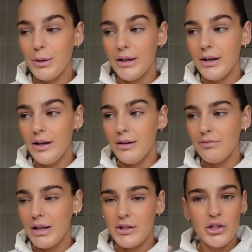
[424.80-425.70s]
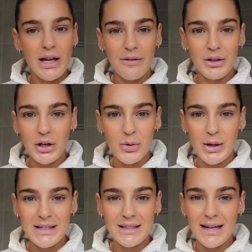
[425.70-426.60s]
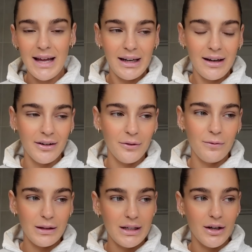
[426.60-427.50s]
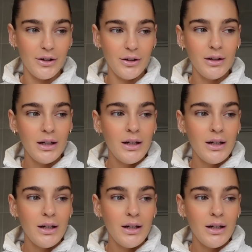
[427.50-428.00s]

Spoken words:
but they just haven't equated to any kind of video.